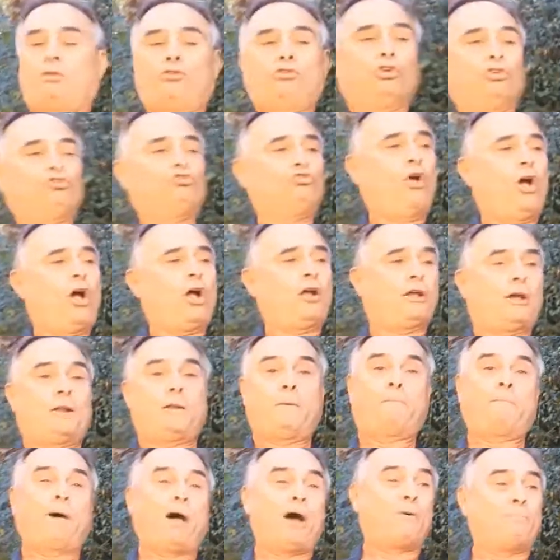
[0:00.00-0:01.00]
And you
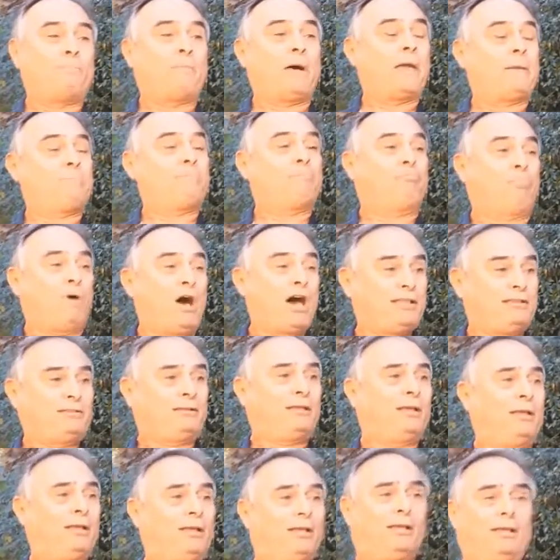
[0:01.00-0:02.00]
talking about my
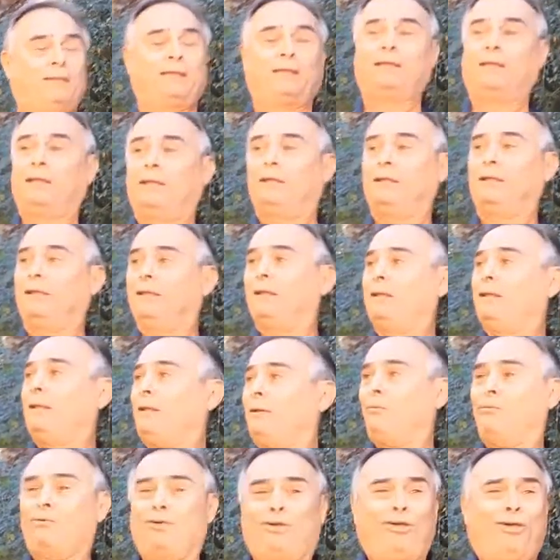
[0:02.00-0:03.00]
butt?
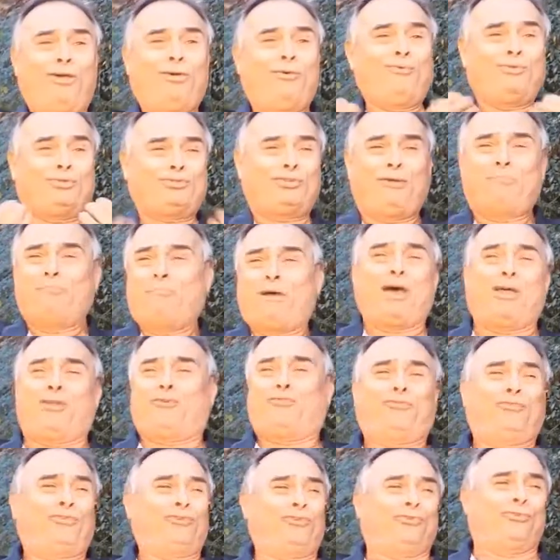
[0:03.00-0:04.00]
What's the
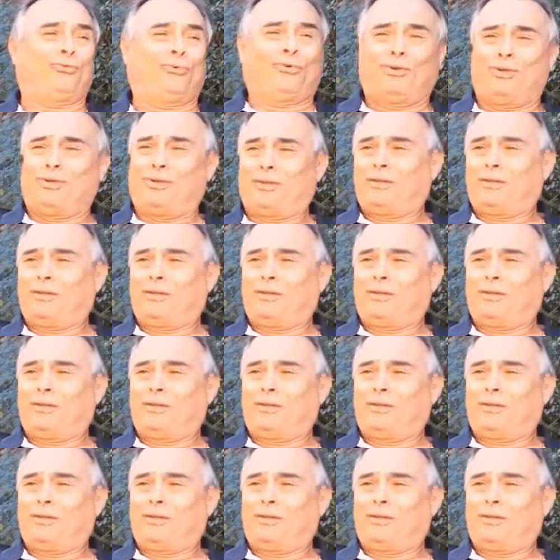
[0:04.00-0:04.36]
matter for you?